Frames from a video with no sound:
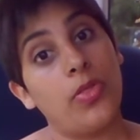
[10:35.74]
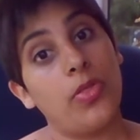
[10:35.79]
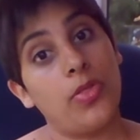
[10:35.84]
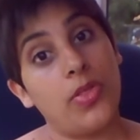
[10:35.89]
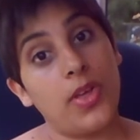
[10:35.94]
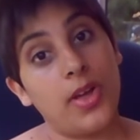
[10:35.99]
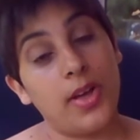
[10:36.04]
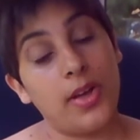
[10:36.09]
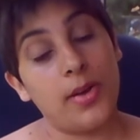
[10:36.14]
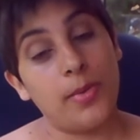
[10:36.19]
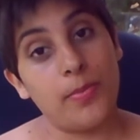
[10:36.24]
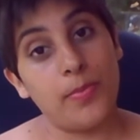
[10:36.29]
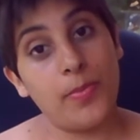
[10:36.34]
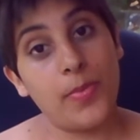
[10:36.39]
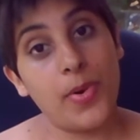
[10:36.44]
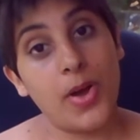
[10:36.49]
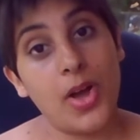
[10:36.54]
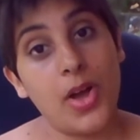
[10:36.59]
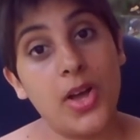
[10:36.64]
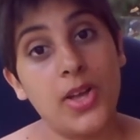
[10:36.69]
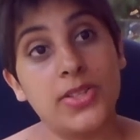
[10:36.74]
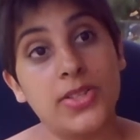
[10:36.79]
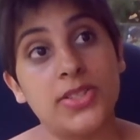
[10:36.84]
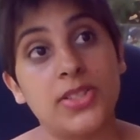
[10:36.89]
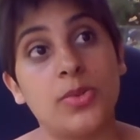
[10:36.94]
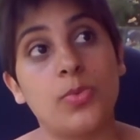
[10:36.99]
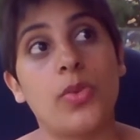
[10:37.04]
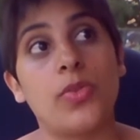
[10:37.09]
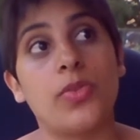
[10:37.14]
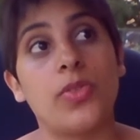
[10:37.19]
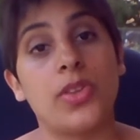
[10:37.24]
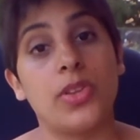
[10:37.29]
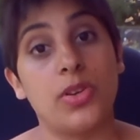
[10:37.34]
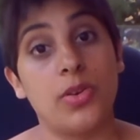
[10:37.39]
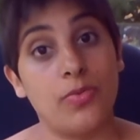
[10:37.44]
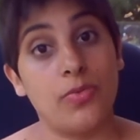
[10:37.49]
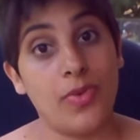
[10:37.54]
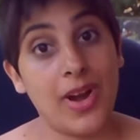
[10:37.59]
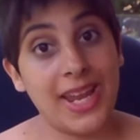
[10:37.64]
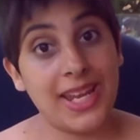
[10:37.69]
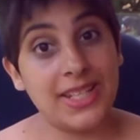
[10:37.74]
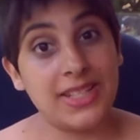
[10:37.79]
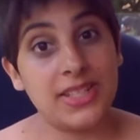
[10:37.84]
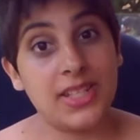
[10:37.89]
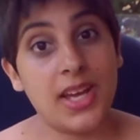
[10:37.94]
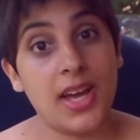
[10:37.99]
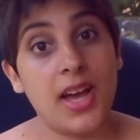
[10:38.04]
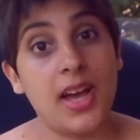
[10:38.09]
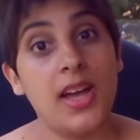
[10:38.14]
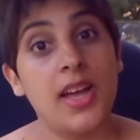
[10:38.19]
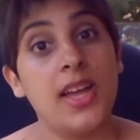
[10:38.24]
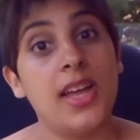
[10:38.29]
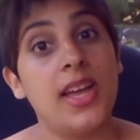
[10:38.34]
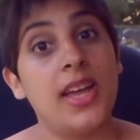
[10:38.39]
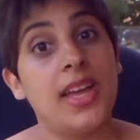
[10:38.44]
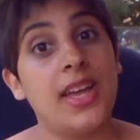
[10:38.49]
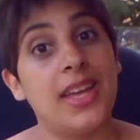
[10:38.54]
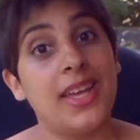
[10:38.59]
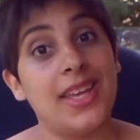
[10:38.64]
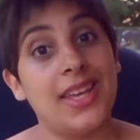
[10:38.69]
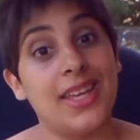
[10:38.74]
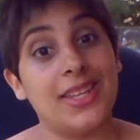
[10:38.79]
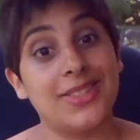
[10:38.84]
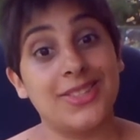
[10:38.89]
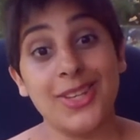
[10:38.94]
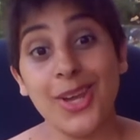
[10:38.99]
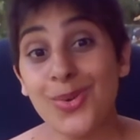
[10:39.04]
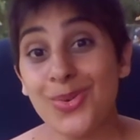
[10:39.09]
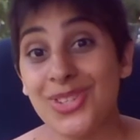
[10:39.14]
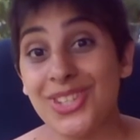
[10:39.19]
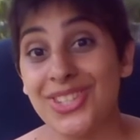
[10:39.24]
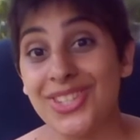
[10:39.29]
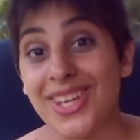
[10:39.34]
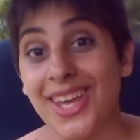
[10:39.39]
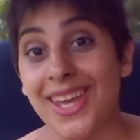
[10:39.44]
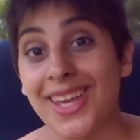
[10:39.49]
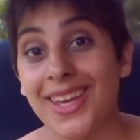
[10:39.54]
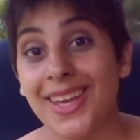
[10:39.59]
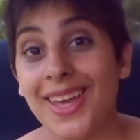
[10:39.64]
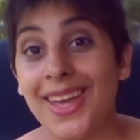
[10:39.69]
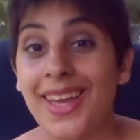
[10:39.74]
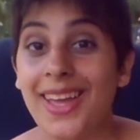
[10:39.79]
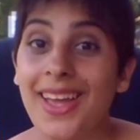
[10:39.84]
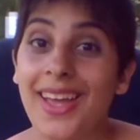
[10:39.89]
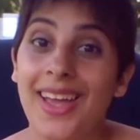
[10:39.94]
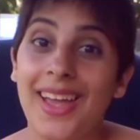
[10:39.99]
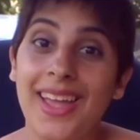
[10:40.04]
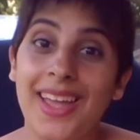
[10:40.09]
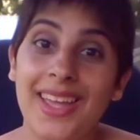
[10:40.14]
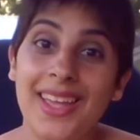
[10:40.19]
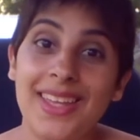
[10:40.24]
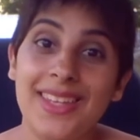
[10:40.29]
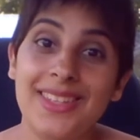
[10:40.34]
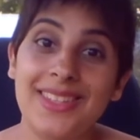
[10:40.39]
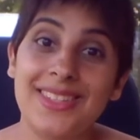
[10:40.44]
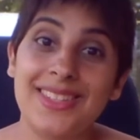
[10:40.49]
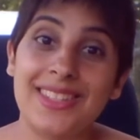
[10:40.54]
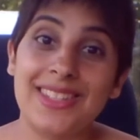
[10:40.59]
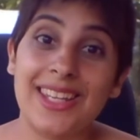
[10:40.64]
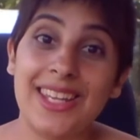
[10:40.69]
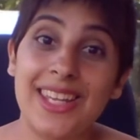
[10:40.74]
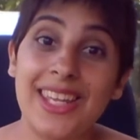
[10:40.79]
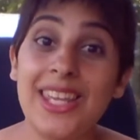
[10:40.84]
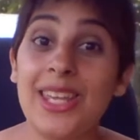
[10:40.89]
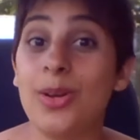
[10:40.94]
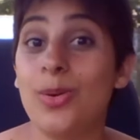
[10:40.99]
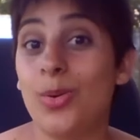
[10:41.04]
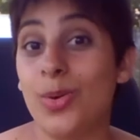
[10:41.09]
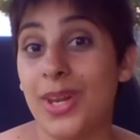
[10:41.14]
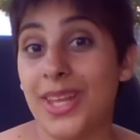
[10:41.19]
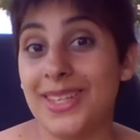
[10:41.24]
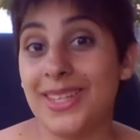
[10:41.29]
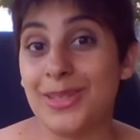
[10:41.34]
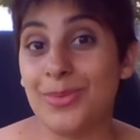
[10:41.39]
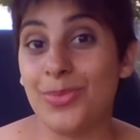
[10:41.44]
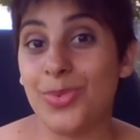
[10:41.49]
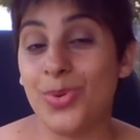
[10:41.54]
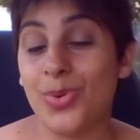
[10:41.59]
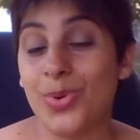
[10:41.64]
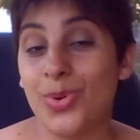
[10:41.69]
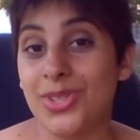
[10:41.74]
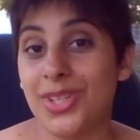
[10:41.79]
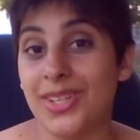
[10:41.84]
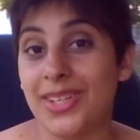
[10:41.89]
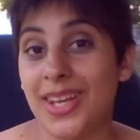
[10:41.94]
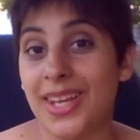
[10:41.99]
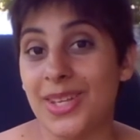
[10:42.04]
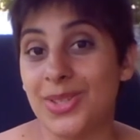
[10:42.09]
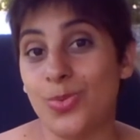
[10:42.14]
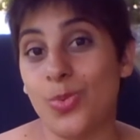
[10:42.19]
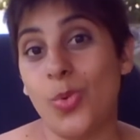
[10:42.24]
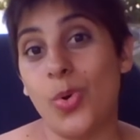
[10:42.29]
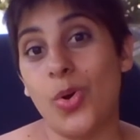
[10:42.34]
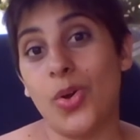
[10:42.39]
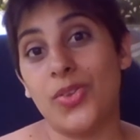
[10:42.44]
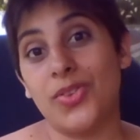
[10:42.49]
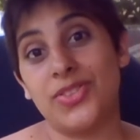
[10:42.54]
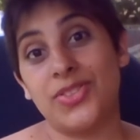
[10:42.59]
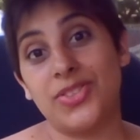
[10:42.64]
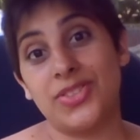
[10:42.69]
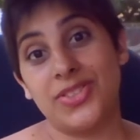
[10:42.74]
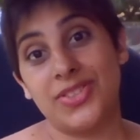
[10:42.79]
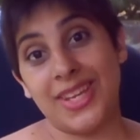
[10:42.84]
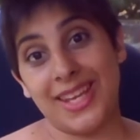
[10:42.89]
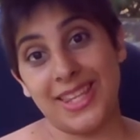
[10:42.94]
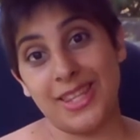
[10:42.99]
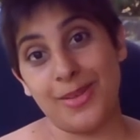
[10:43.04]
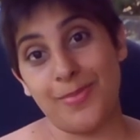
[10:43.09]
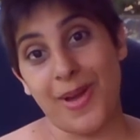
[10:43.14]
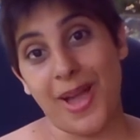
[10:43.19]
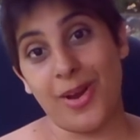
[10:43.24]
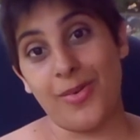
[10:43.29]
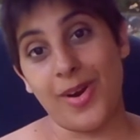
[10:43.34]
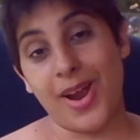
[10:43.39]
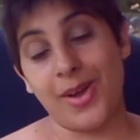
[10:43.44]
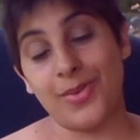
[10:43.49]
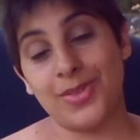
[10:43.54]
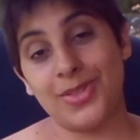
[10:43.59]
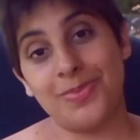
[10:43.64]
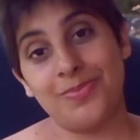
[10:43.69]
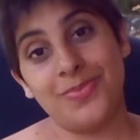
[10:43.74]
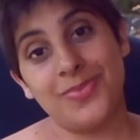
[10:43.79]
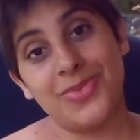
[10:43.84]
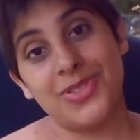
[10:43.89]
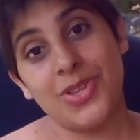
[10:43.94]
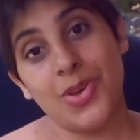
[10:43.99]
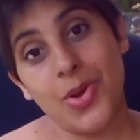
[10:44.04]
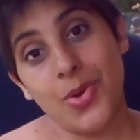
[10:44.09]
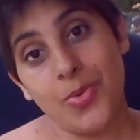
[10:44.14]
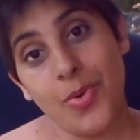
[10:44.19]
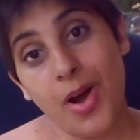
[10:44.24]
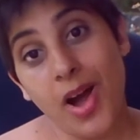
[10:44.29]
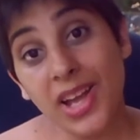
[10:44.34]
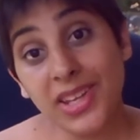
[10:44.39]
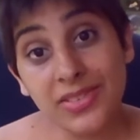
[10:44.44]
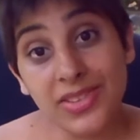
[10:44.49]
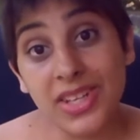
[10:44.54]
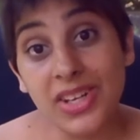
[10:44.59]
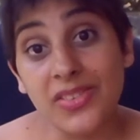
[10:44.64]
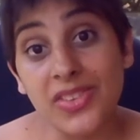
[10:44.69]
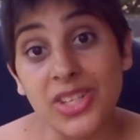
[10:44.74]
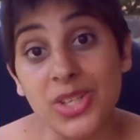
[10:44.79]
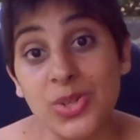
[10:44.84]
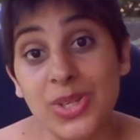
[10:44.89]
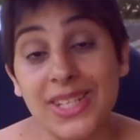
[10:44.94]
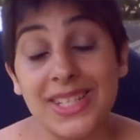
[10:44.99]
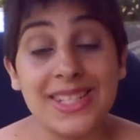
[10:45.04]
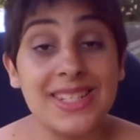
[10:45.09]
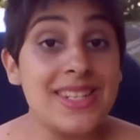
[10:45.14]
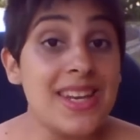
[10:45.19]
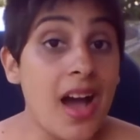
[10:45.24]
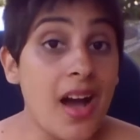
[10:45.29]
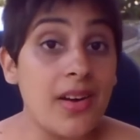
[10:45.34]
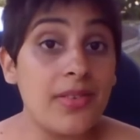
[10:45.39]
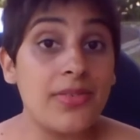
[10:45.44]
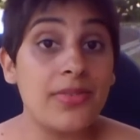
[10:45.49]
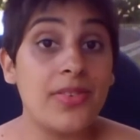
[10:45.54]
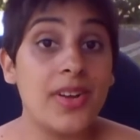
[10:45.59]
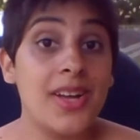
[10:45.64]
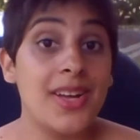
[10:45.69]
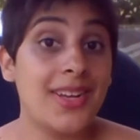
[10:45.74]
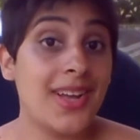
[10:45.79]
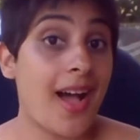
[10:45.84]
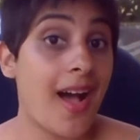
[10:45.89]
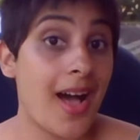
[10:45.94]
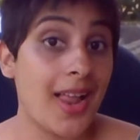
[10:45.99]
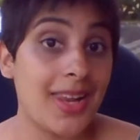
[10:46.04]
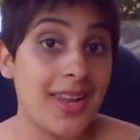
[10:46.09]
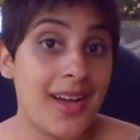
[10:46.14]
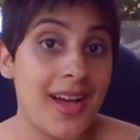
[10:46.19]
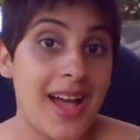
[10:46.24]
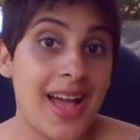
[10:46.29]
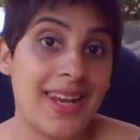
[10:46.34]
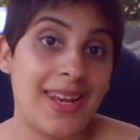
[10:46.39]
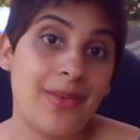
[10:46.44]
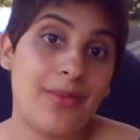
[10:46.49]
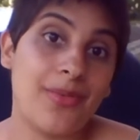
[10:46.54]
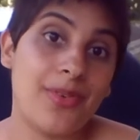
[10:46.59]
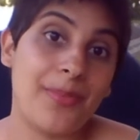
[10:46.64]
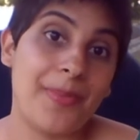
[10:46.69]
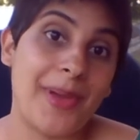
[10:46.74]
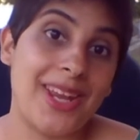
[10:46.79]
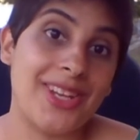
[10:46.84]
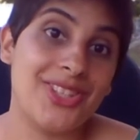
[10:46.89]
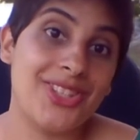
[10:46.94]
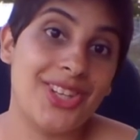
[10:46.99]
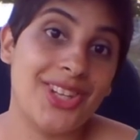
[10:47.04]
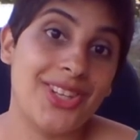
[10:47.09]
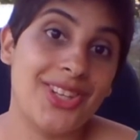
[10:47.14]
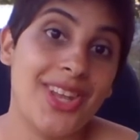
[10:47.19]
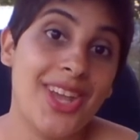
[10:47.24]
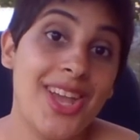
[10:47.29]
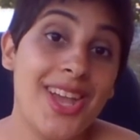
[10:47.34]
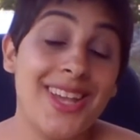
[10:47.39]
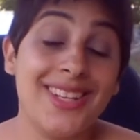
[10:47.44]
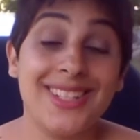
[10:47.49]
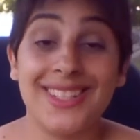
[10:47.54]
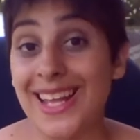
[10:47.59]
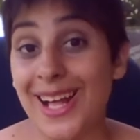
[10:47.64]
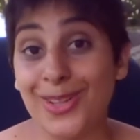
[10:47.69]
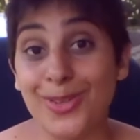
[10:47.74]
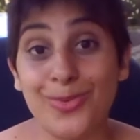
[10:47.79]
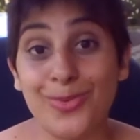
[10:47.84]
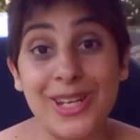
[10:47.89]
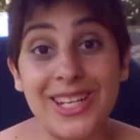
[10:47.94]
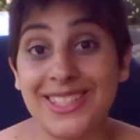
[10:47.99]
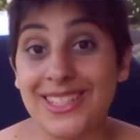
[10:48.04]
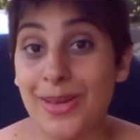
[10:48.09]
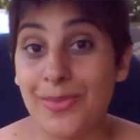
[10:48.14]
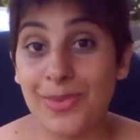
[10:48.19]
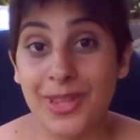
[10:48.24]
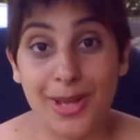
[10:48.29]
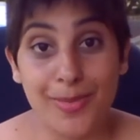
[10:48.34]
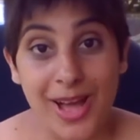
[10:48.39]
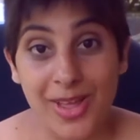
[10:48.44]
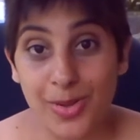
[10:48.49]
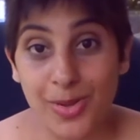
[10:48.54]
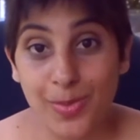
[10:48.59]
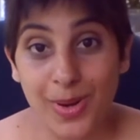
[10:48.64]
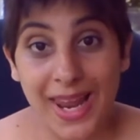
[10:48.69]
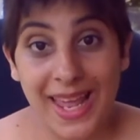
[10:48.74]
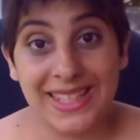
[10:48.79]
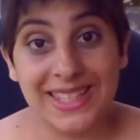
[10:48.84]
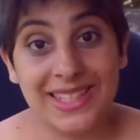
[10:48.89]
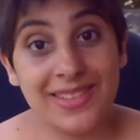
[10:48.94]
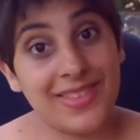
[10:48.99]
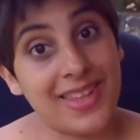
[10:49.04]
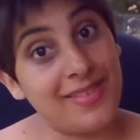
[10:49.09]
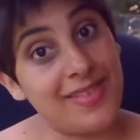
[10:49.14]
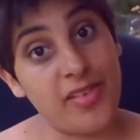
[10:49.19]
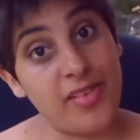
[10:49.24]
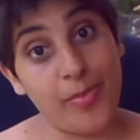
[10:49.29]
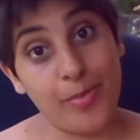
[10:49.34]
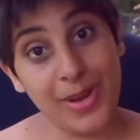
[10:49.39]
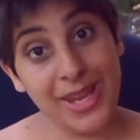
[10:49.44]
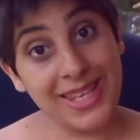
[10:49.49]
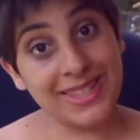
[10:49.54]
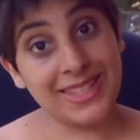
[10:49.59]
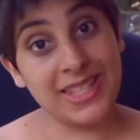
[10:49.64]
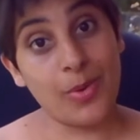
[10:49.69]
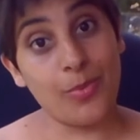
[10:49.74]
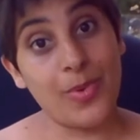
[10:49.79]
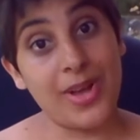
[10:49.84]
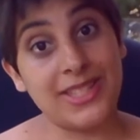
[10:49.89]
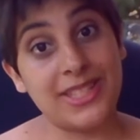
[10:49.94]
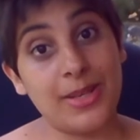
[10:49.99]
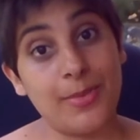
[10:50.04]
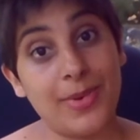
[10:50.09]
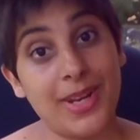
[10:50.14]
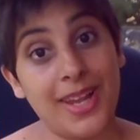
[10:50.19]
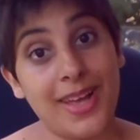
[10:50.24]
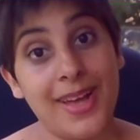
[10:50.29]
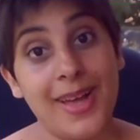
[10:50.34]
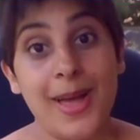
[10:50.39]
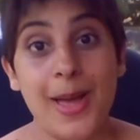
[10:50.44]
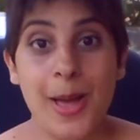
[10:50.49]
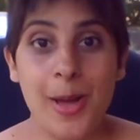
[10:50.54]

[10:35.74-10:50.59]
the person, what the narrator is noticing is equally as important as what's sitting in the background. So I feel that you need enough colour and information to tell the reader something about the place if they've never been somewhere similar.